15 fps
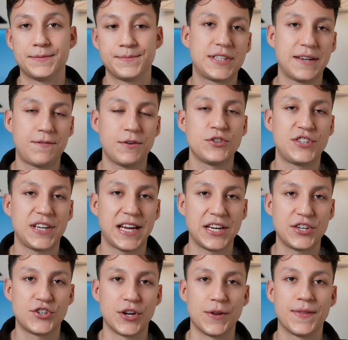
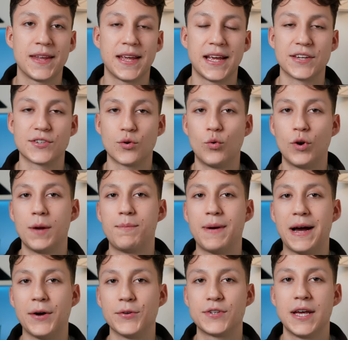Differentiation is all
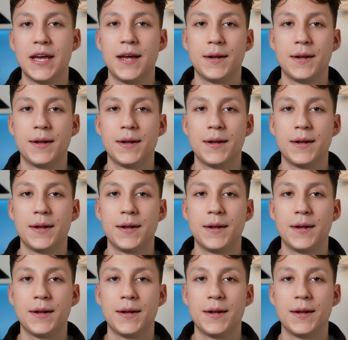about